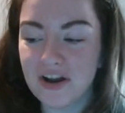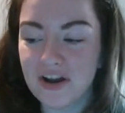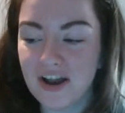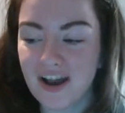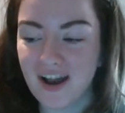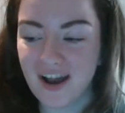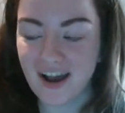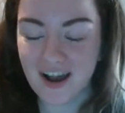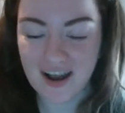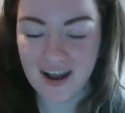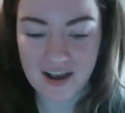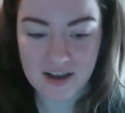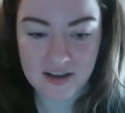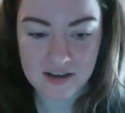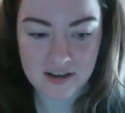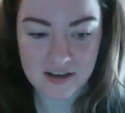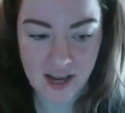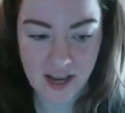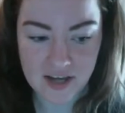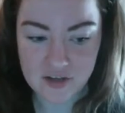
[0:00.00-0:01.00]
uh,
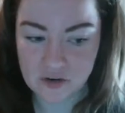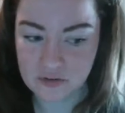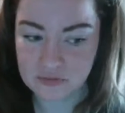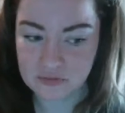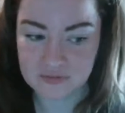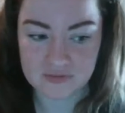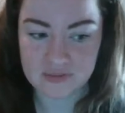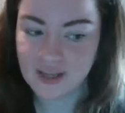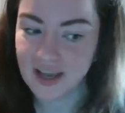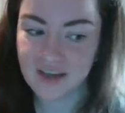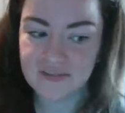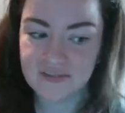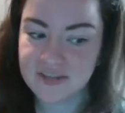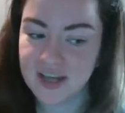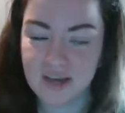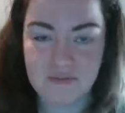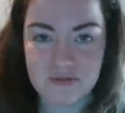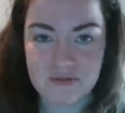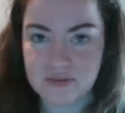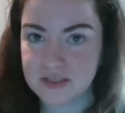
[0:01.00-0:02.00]
I don't have
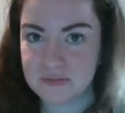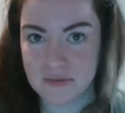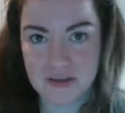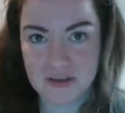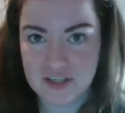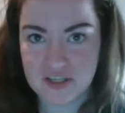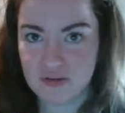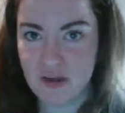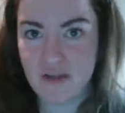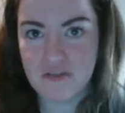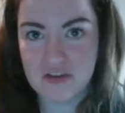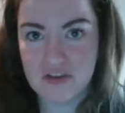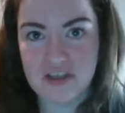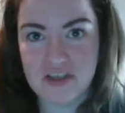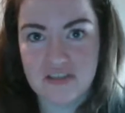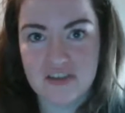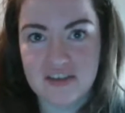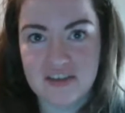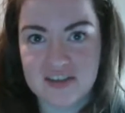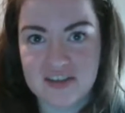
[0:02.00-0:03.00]
time to explain to you everything
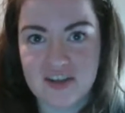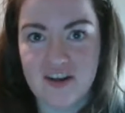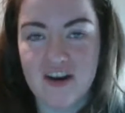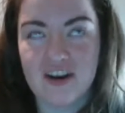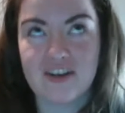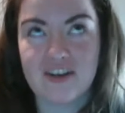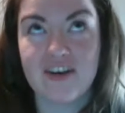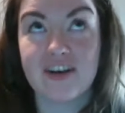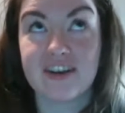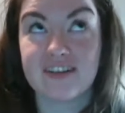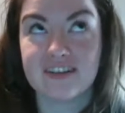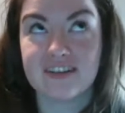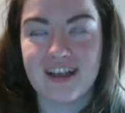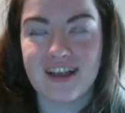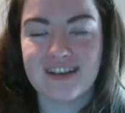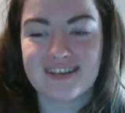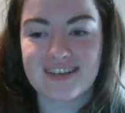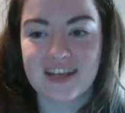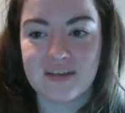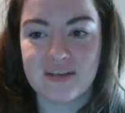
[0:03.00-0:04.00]
that's gone on in the
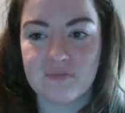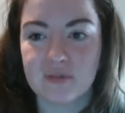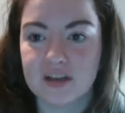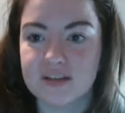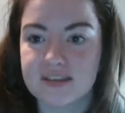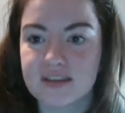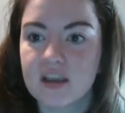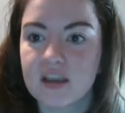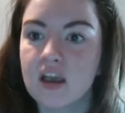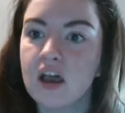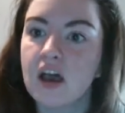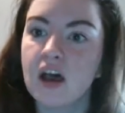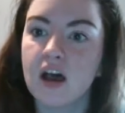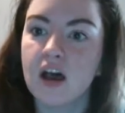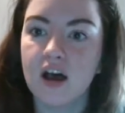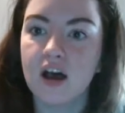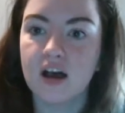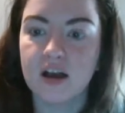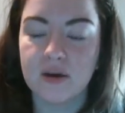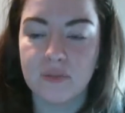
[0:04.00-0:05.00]
last eight months.
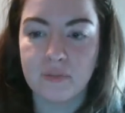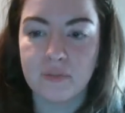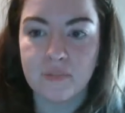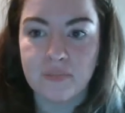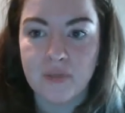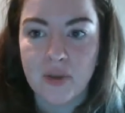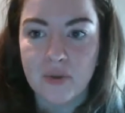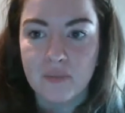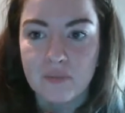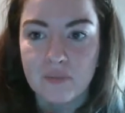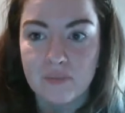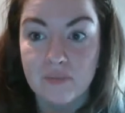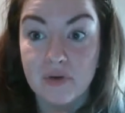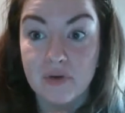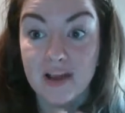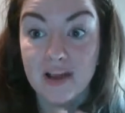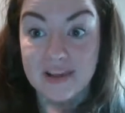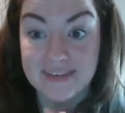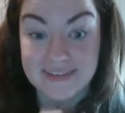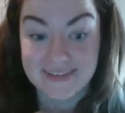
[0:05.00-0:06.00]
Um,
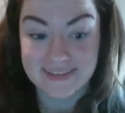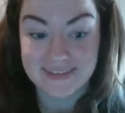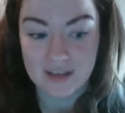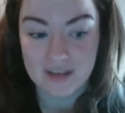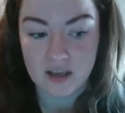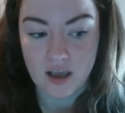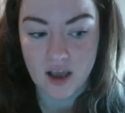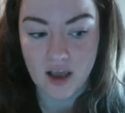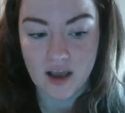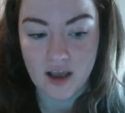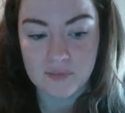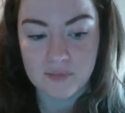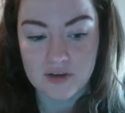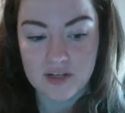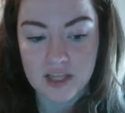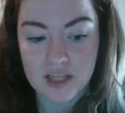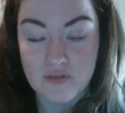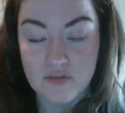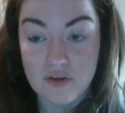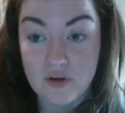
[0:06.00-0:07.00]
but I'm going to
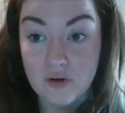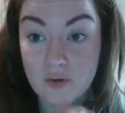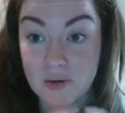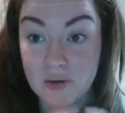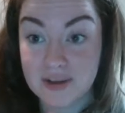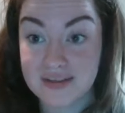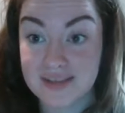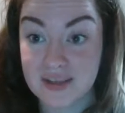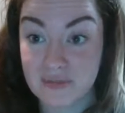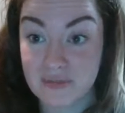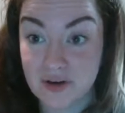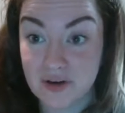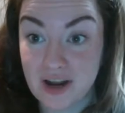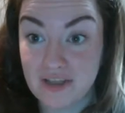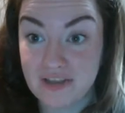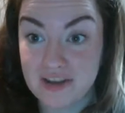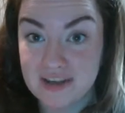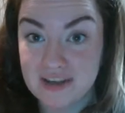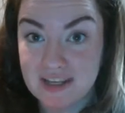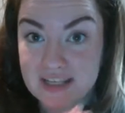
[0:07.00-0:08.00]
give you a quick summary and
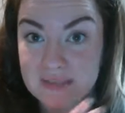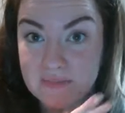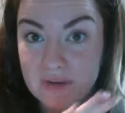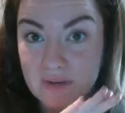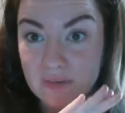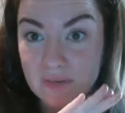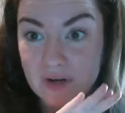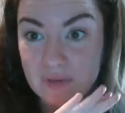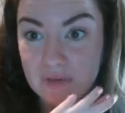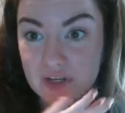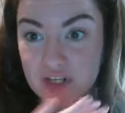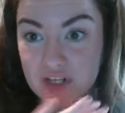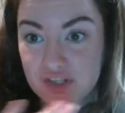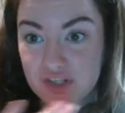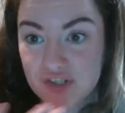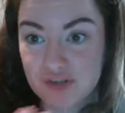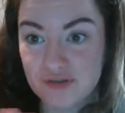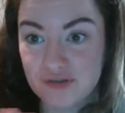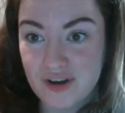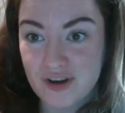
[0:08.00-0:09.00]
then explain what I'm going to
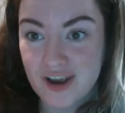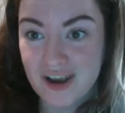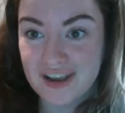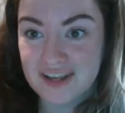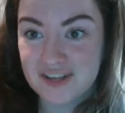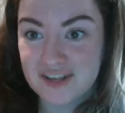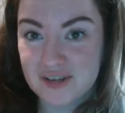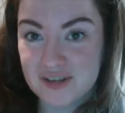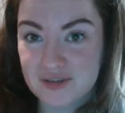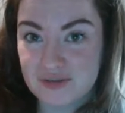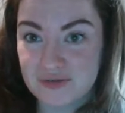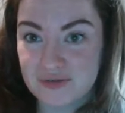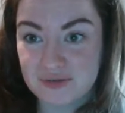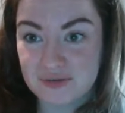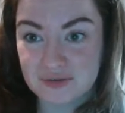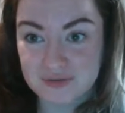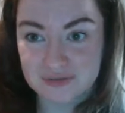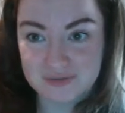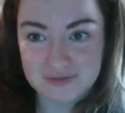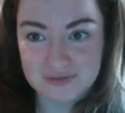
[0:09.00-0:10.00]
try and do
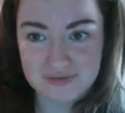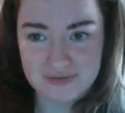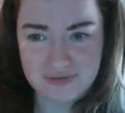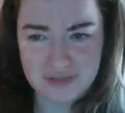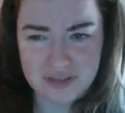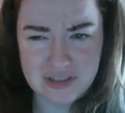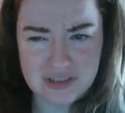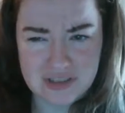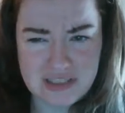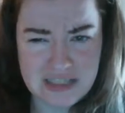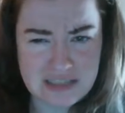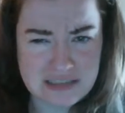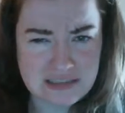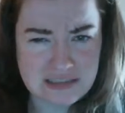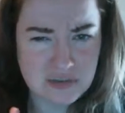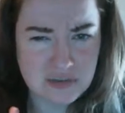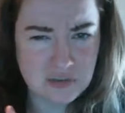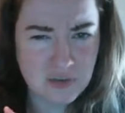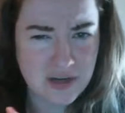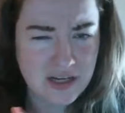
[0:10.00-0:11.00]
for the next
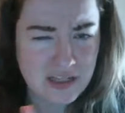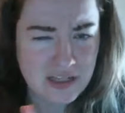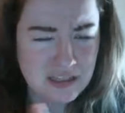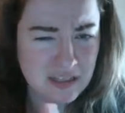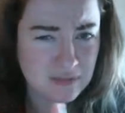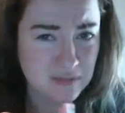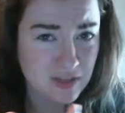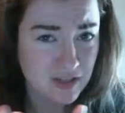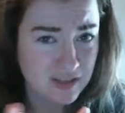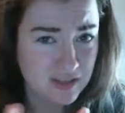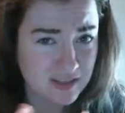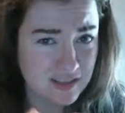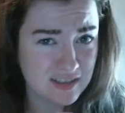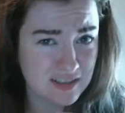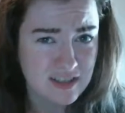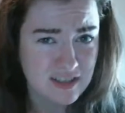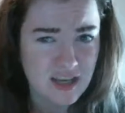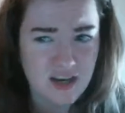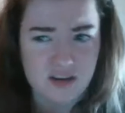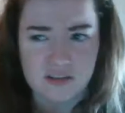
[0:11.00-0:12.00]
little while. I'm not
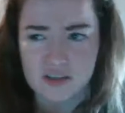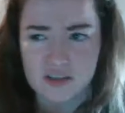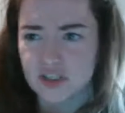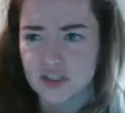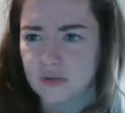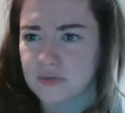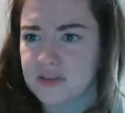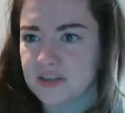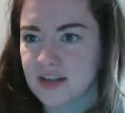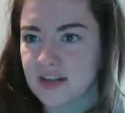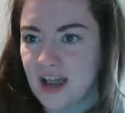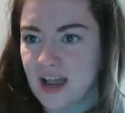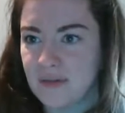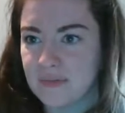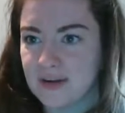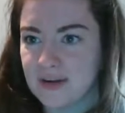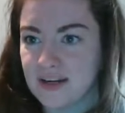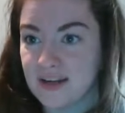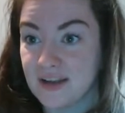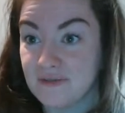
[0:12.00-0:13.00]
entirely sure what's going to happen.
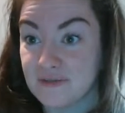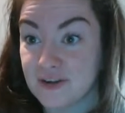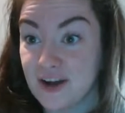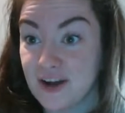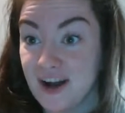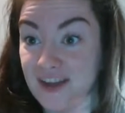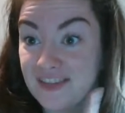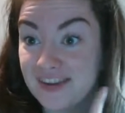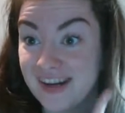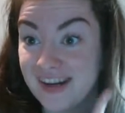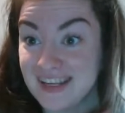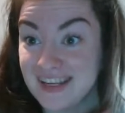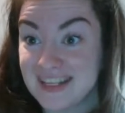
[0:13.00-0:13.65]
And I forgot that I need to